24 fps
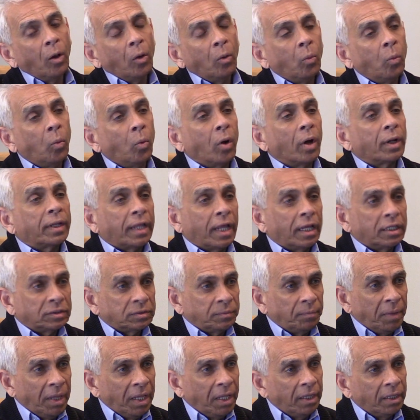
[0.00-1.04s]
what has
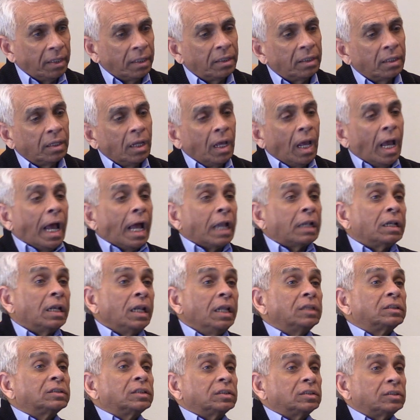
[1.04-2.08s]
been, at
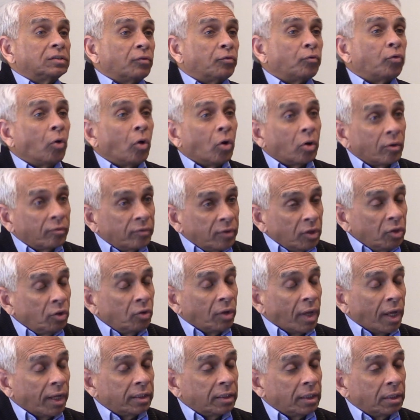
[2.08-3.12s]
least since the fall of
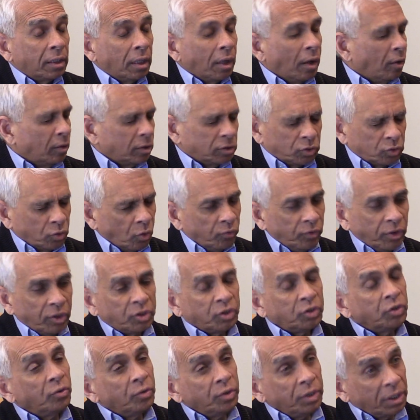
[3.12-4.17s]
the
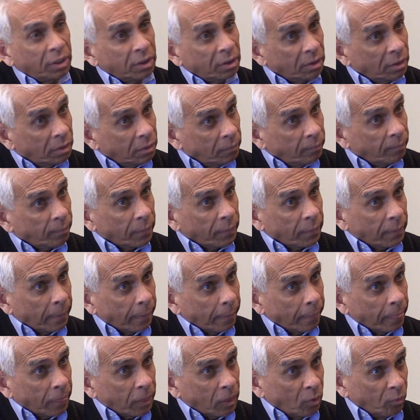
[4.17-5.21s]
Soviet Union.
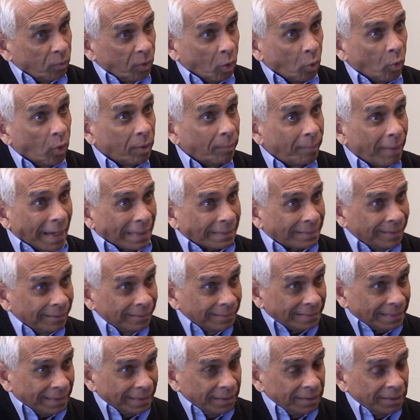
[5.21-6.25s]
So we're going back
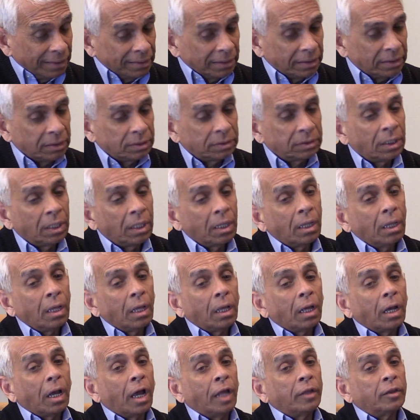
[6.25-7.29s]
30 years,
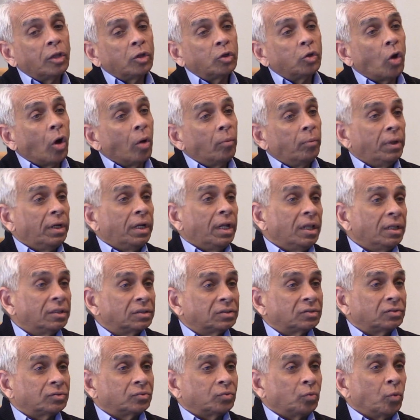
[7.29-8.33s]
and the
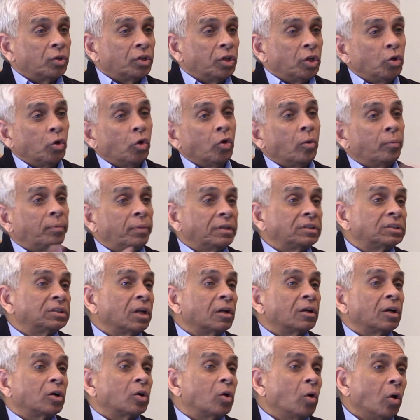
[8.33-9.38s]
dominance, what the Europeans
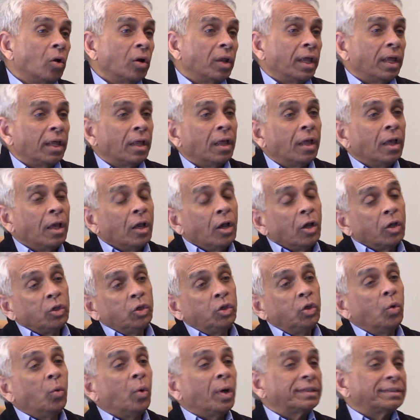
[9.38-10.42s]
started calling
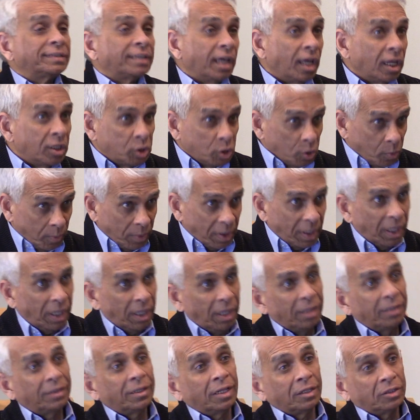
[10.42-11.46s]
US
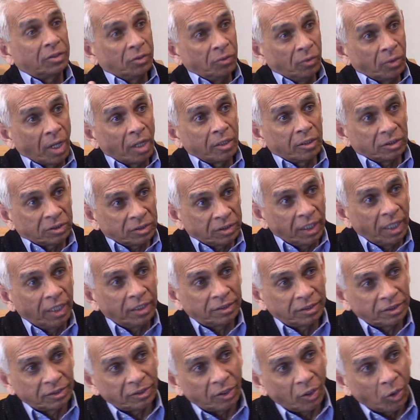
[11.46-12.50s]
hegemony, that the United
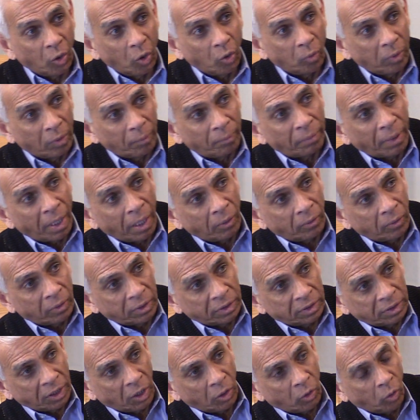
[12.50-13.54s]
States is the global power,
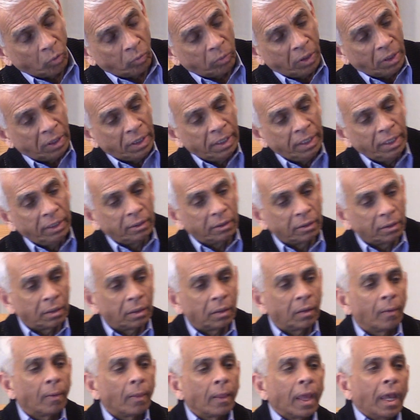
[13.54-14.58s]
the global
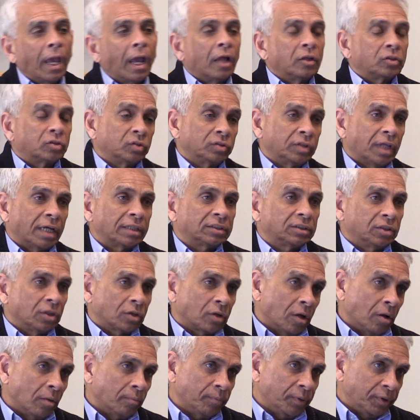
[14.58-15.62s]
leader, and so that's the
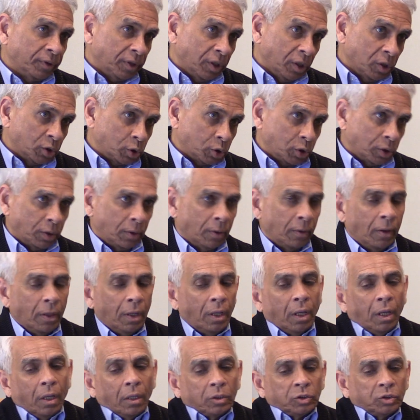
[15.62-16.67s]
competition.
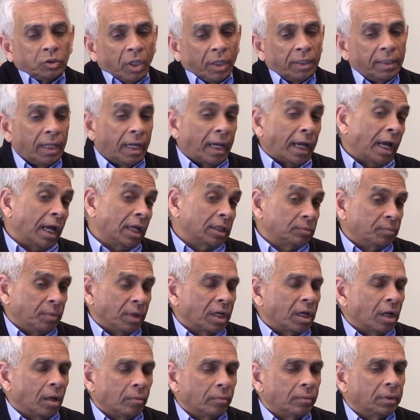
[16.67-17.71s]
China has
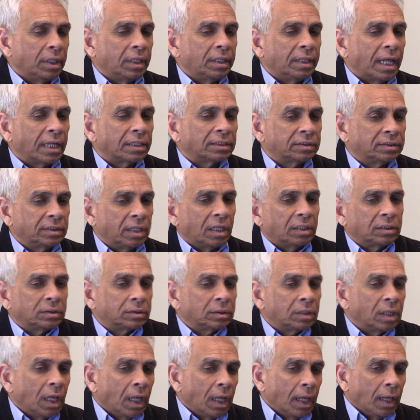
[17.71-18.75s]
become, in that
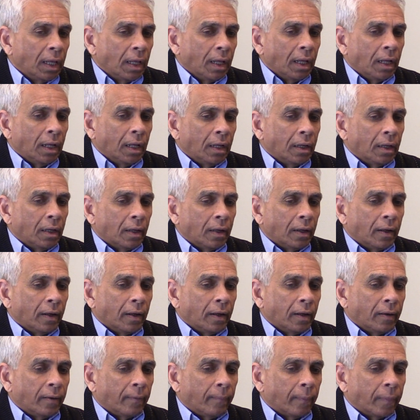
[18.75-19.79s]
sense,
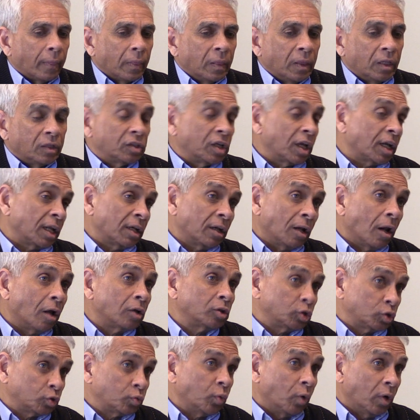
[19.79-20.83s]
the second
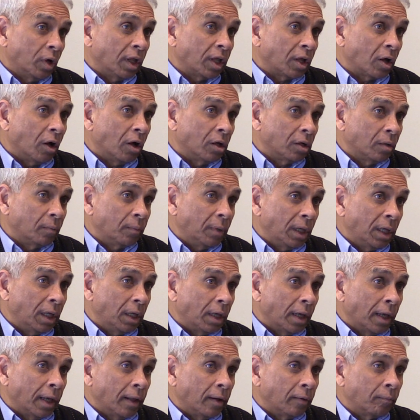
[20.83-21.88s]
largest world economy,
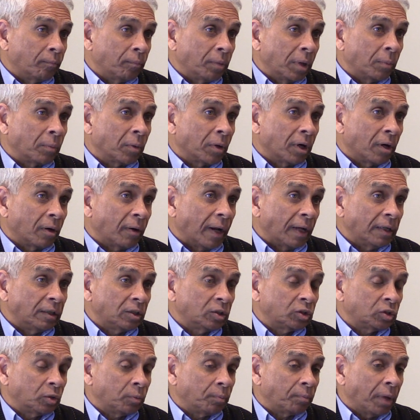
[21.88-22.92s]
and people are
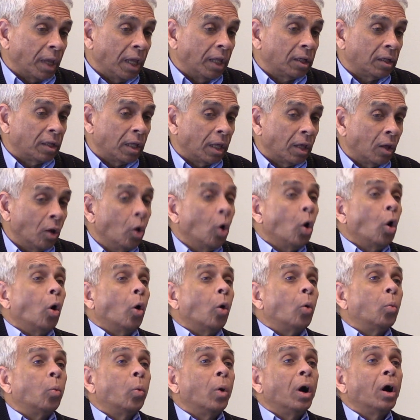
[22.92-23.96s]
anticipating,
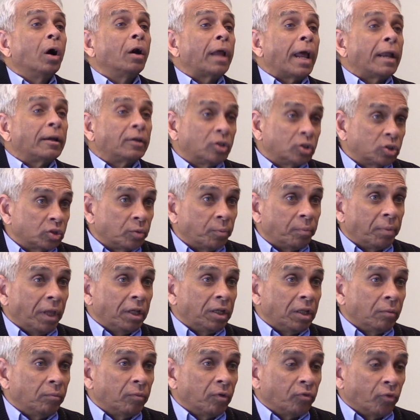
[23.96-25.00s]
or were
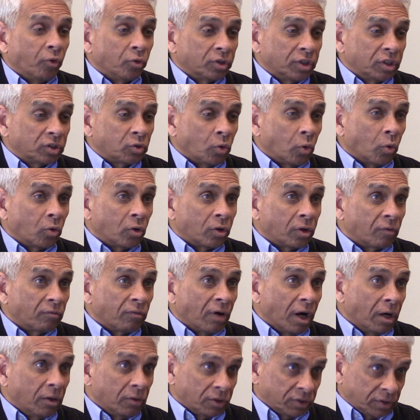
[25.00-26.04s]
anticipating before this
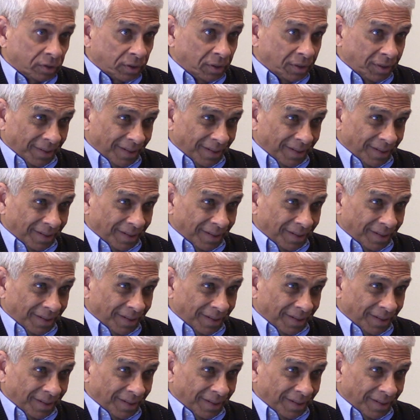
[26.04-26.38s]
coronavirus